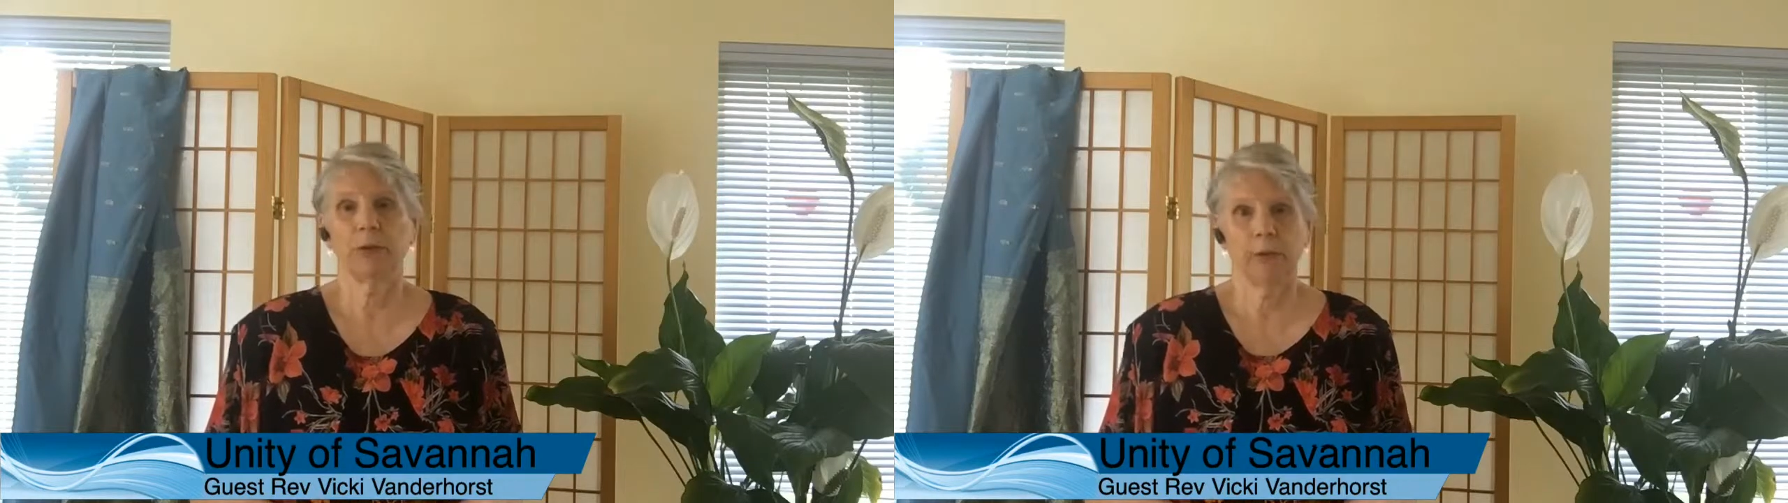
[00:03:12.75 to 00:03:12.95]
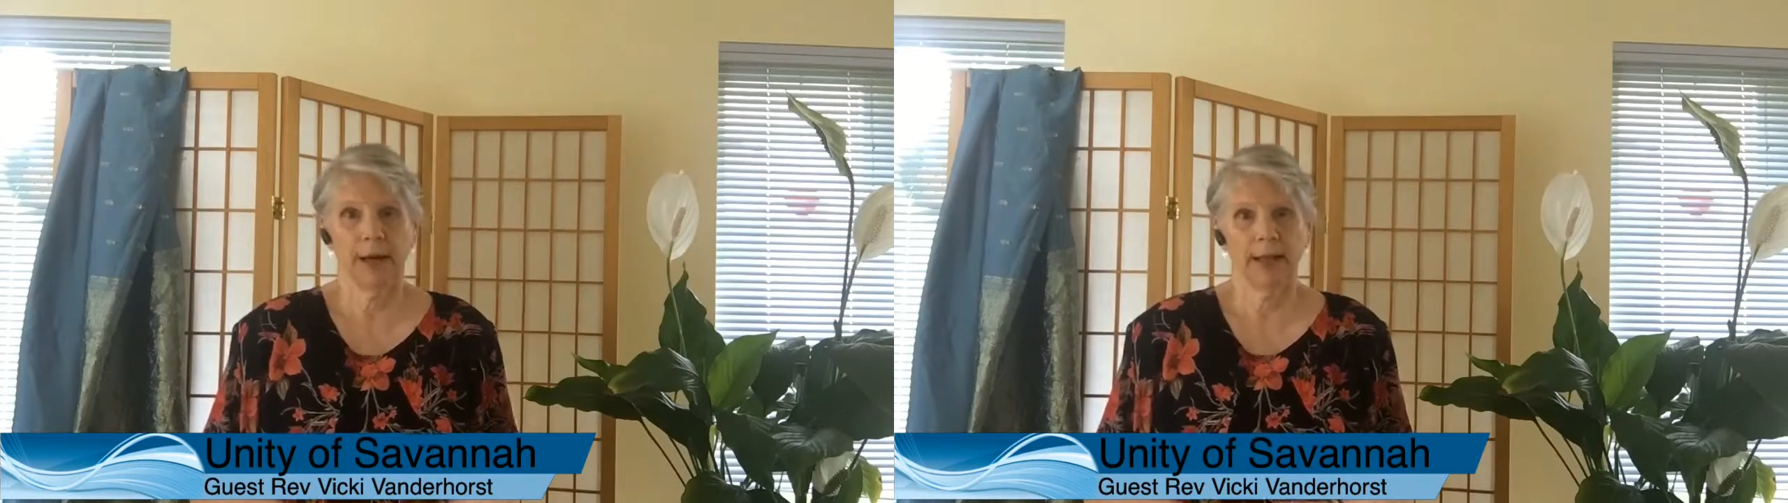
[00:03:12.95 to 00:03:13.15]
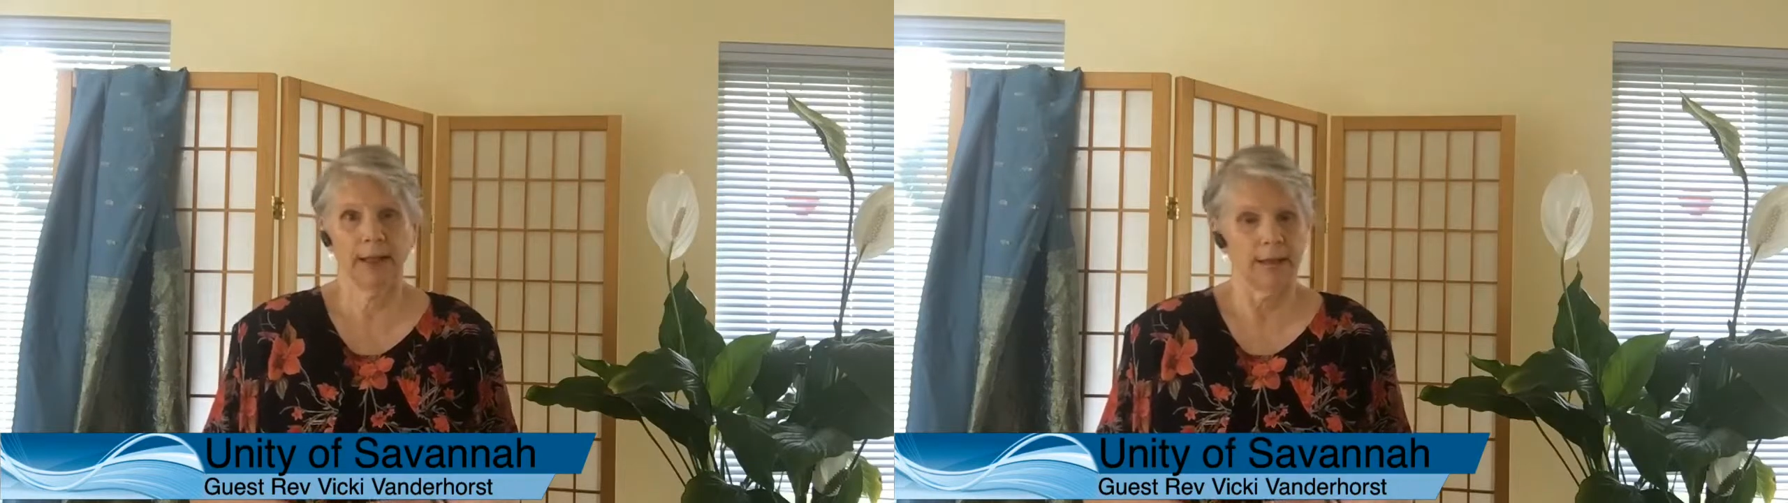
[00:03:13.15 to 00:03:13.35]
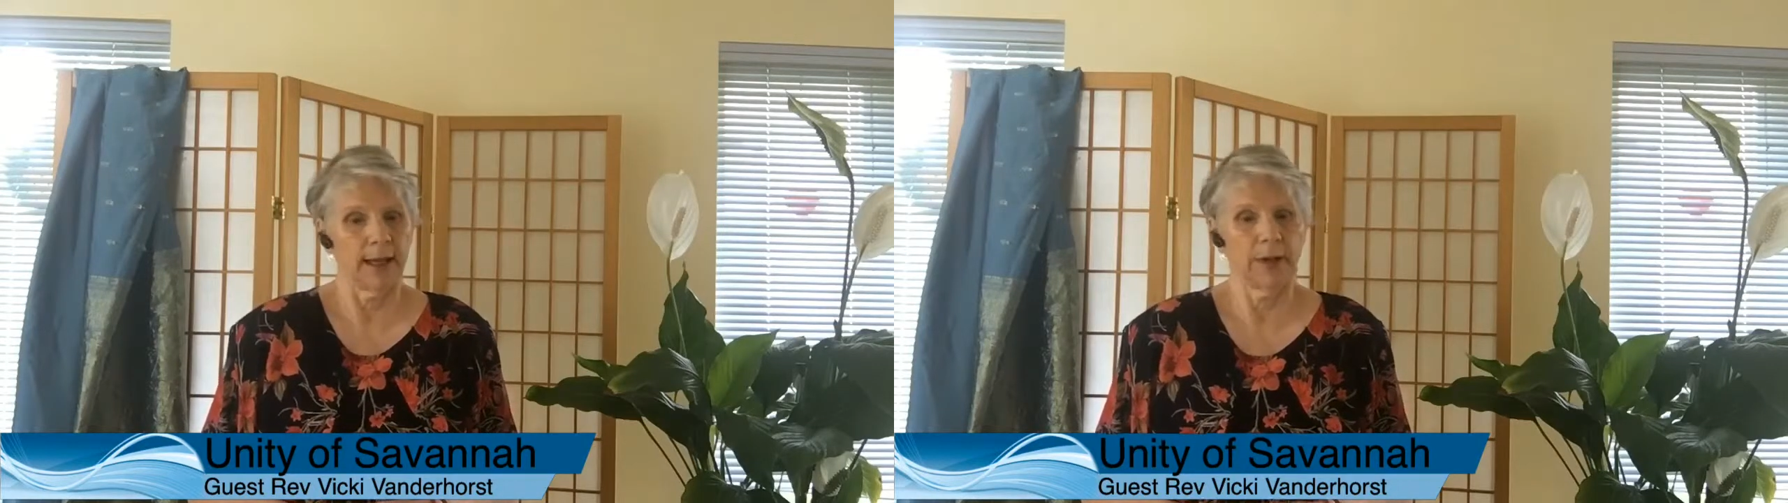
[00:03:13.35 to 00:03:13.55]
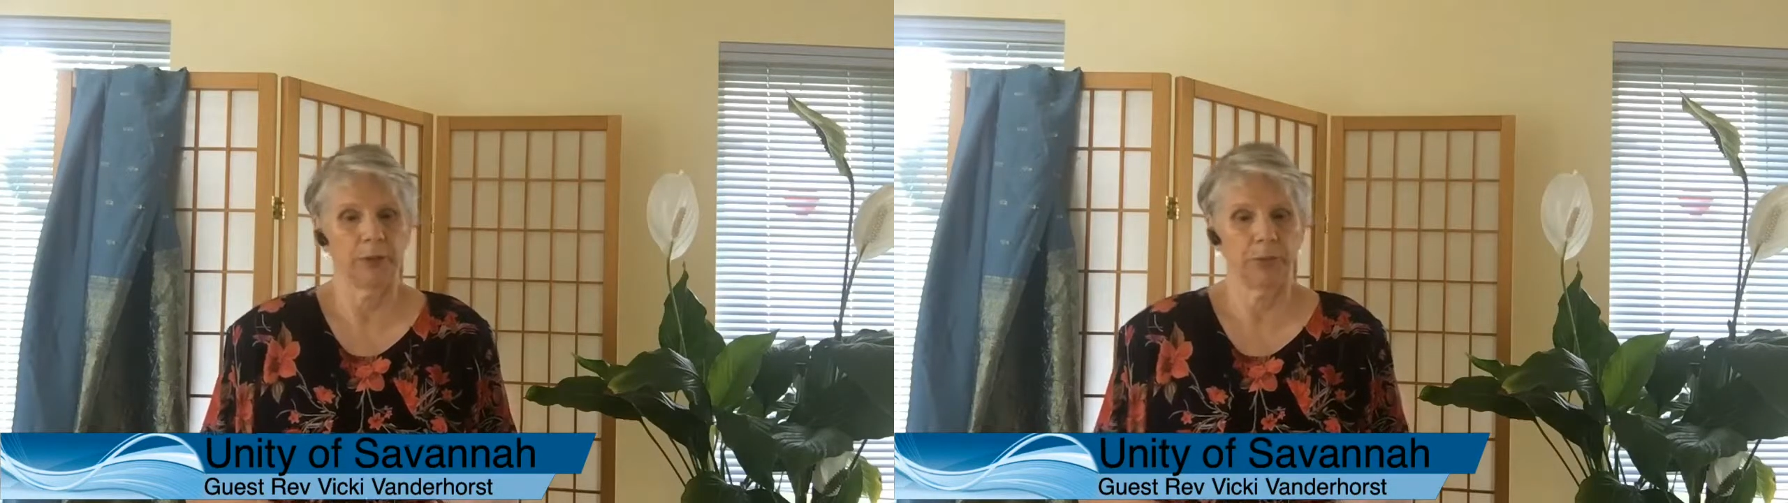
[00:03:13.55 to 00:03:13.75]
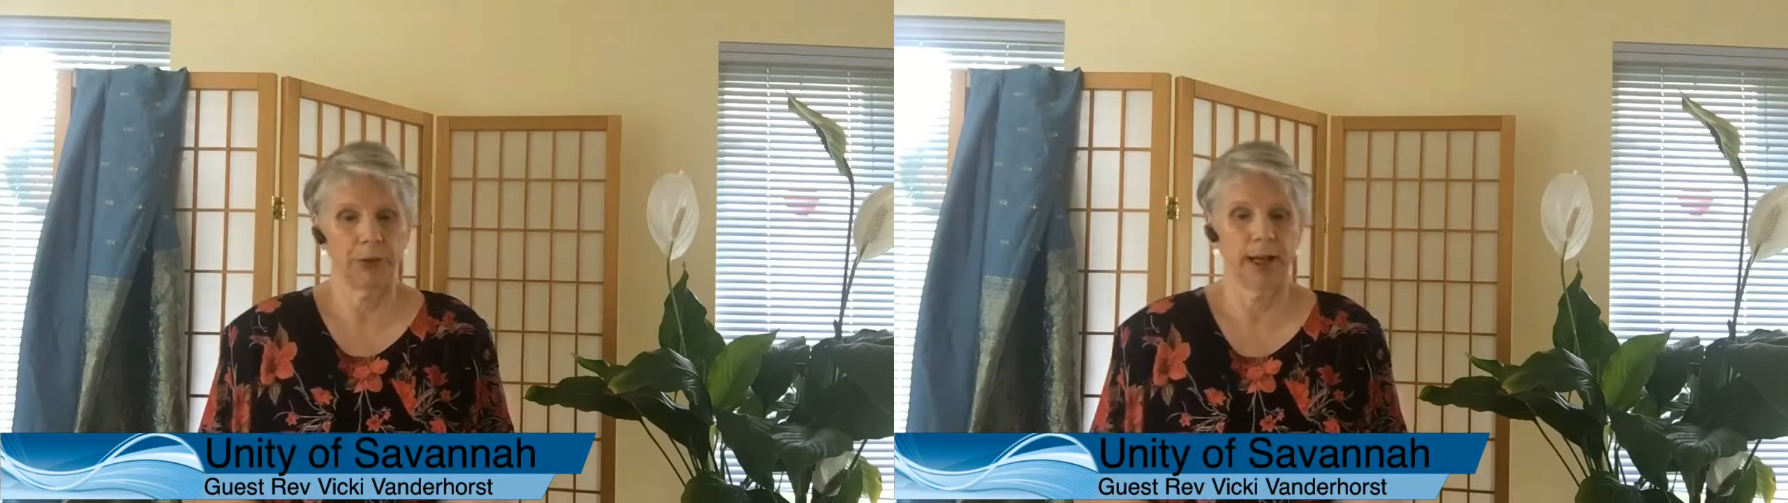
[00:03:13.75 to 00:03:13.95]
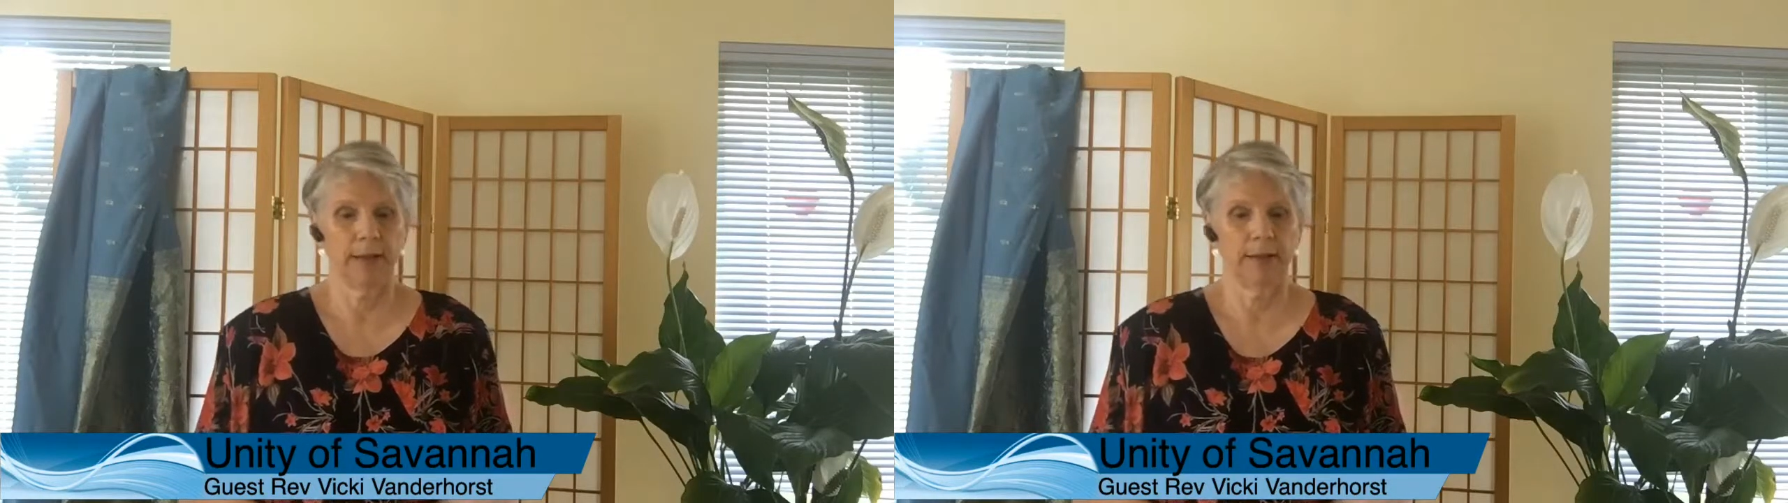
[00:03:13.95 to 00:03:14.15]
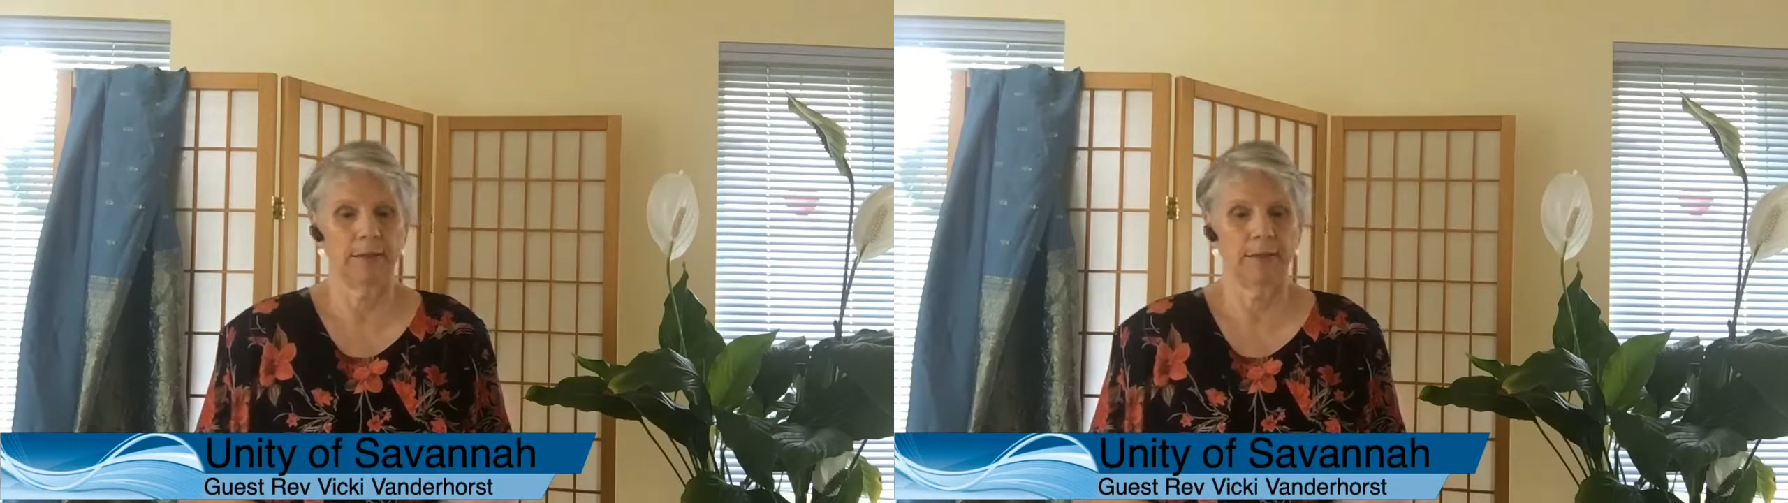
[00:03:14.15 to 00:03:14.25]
rain down bread